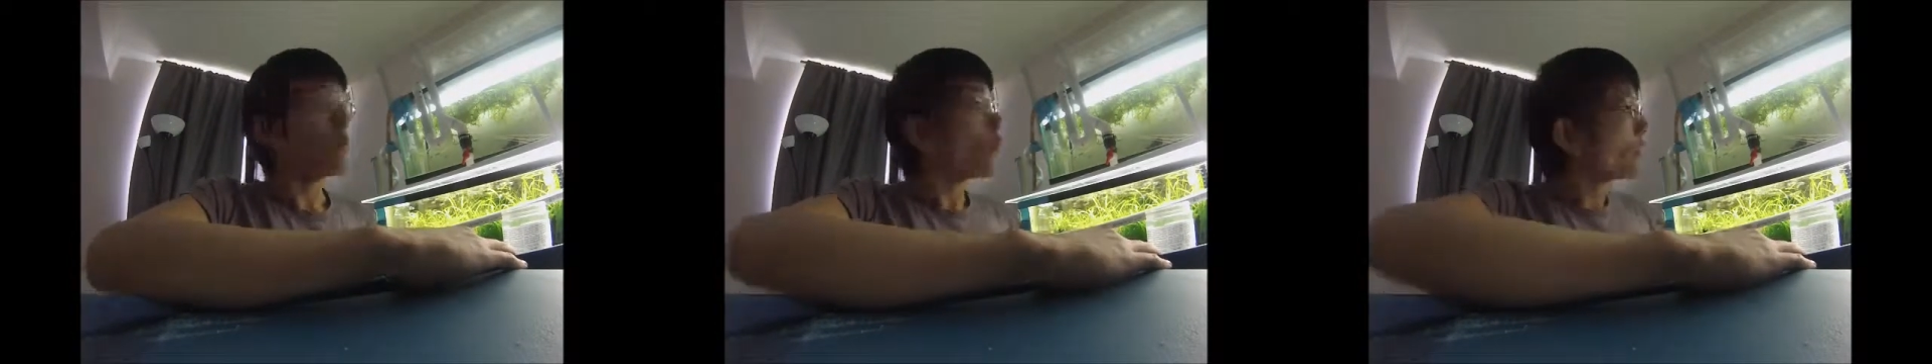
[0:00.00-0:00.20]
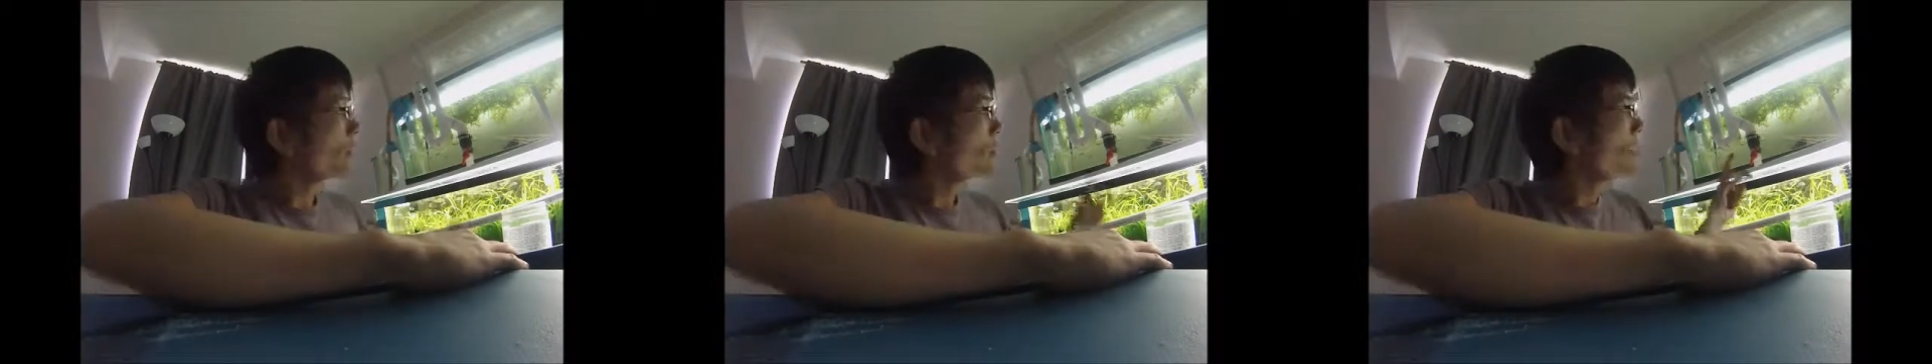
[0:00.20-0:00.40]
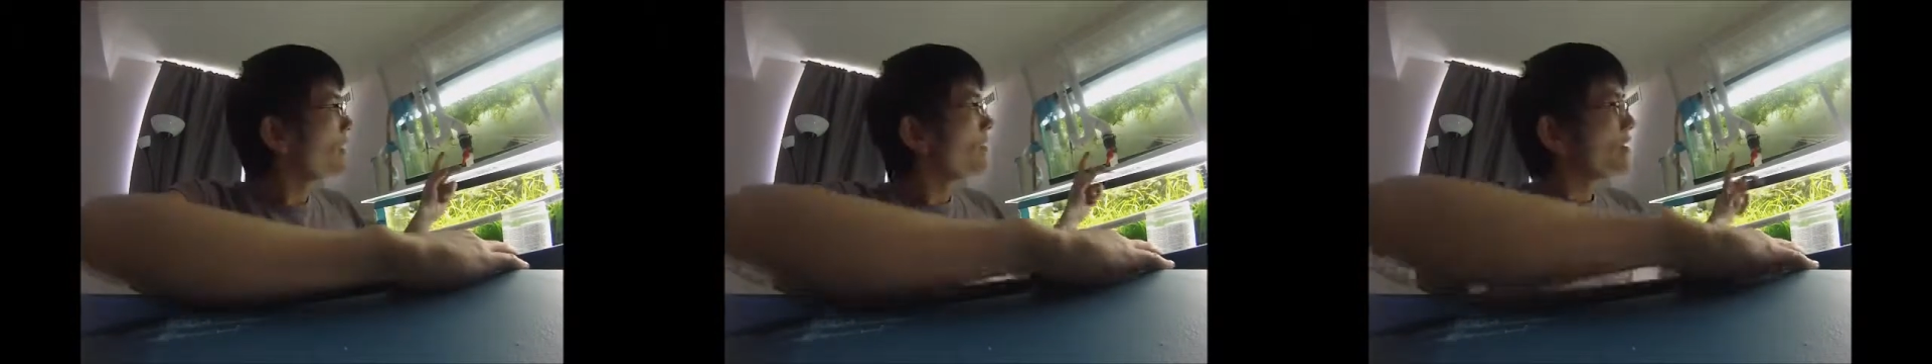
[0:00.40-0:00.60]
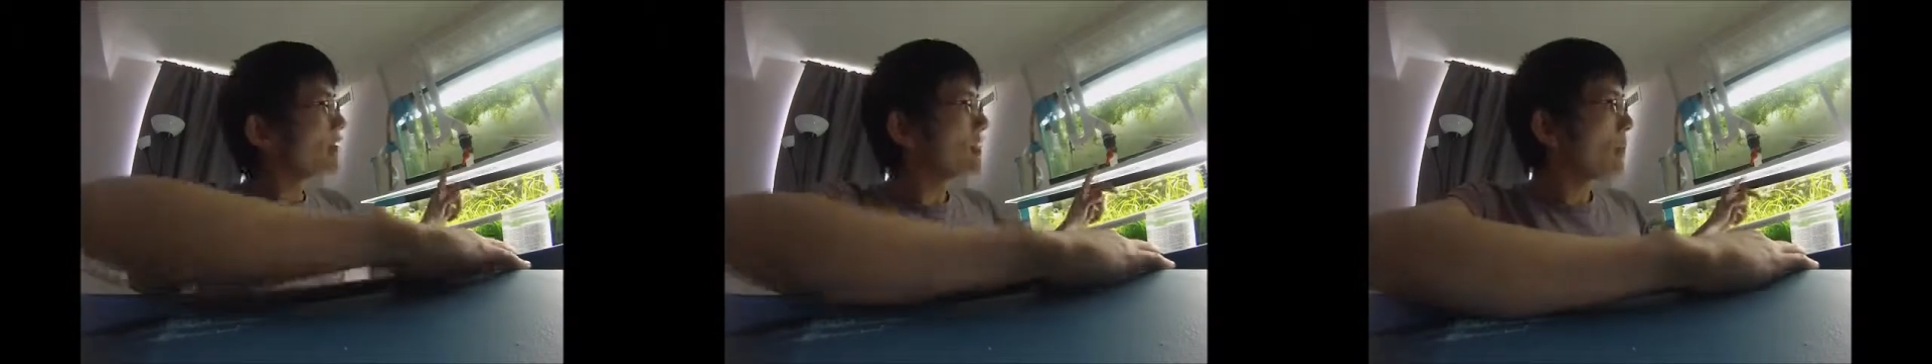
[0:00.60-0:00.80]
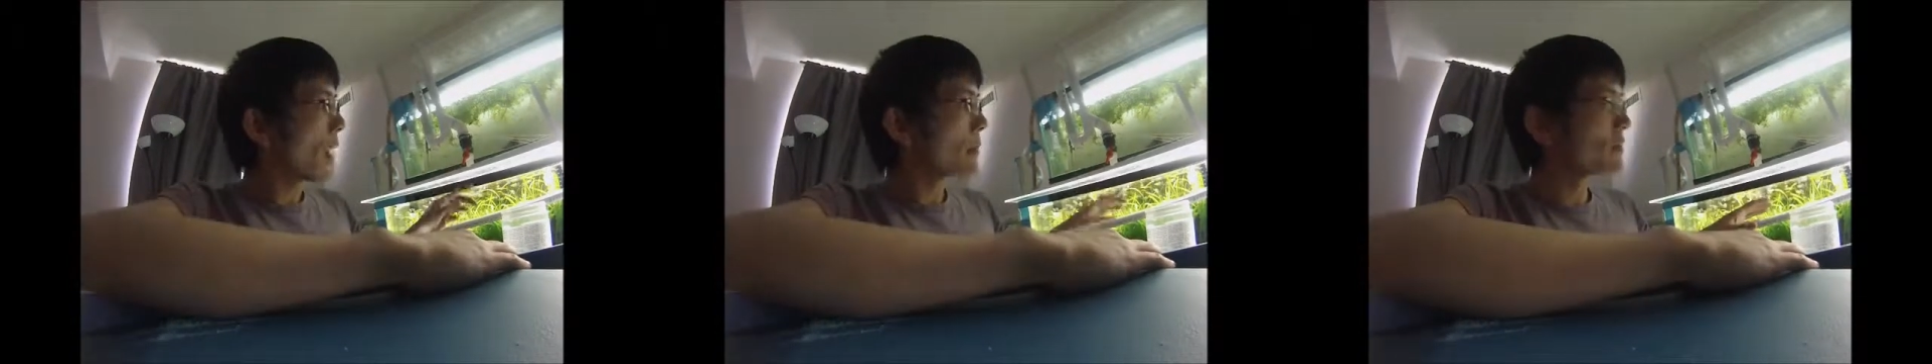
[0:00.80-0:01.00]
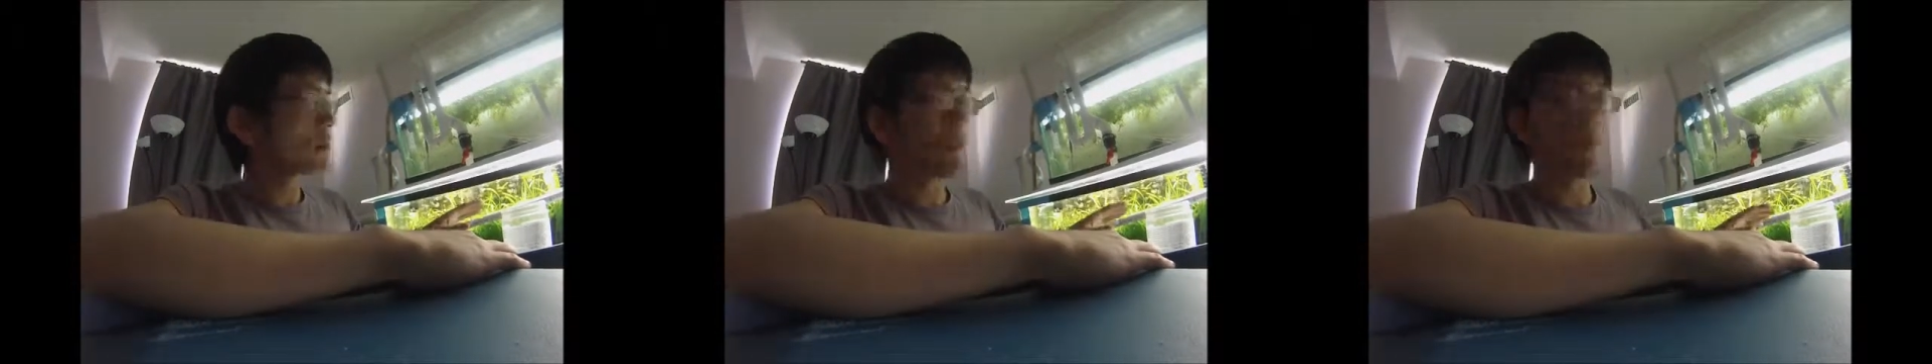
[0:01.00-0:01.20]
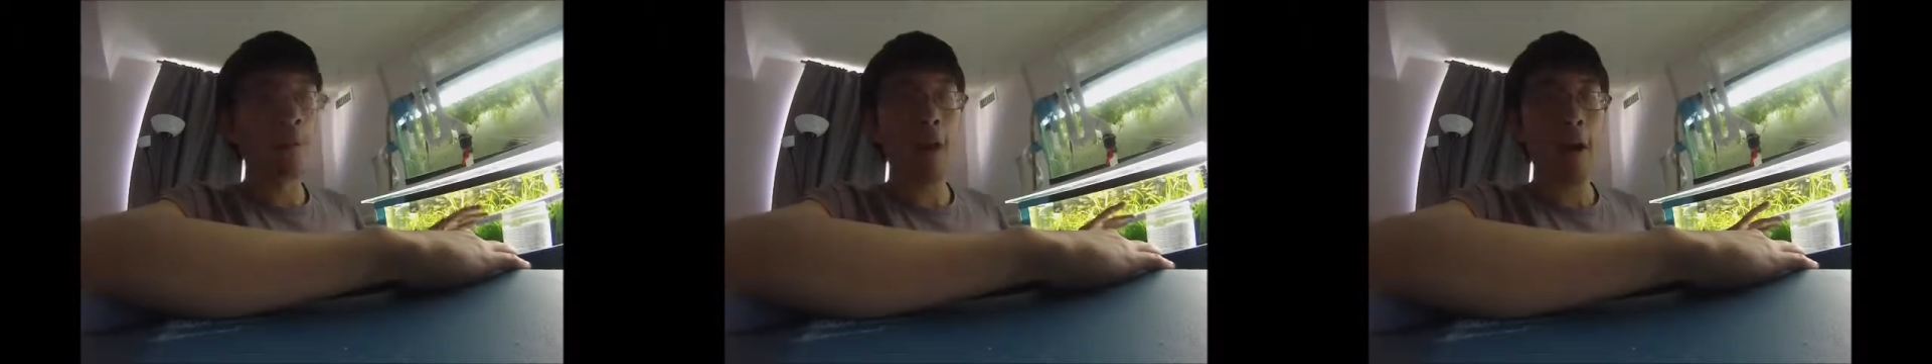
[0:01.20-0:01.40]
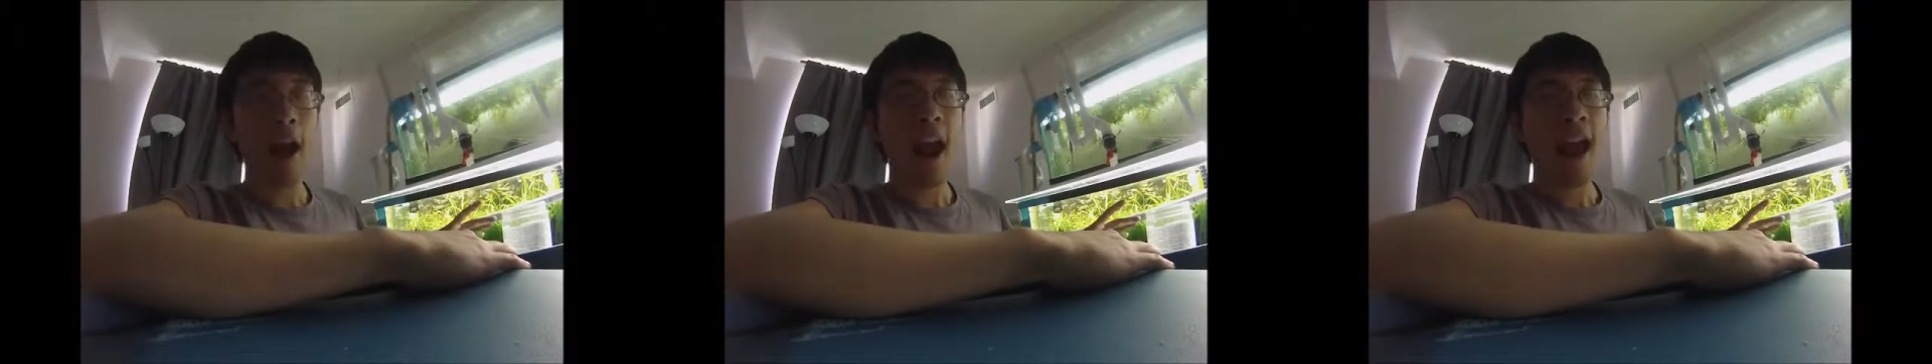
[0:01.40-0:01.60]
what the PVC pipes are
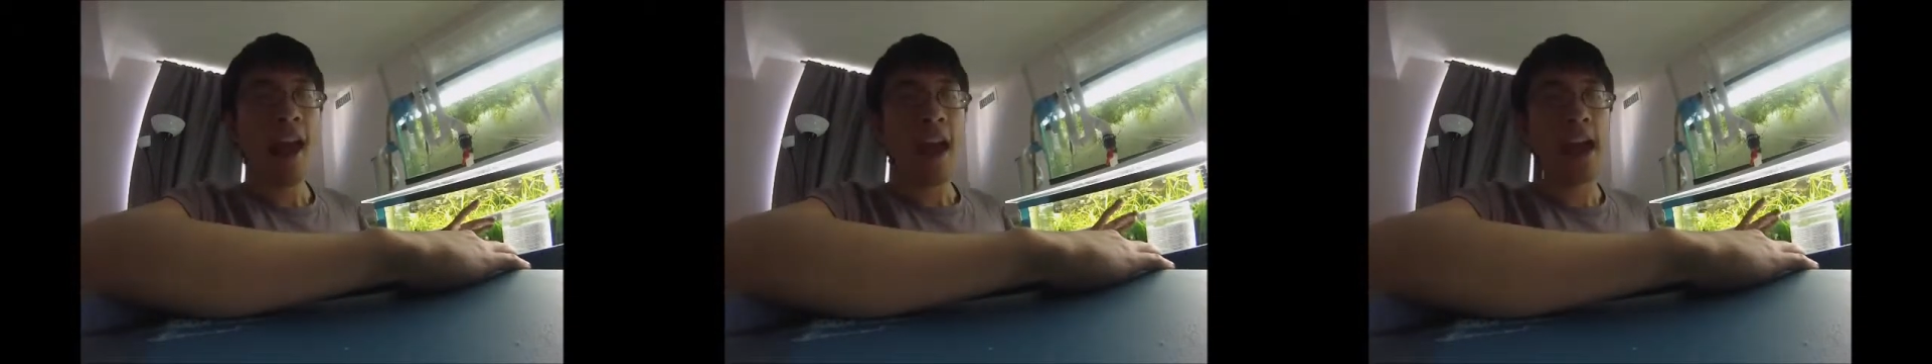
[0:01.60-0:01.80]
for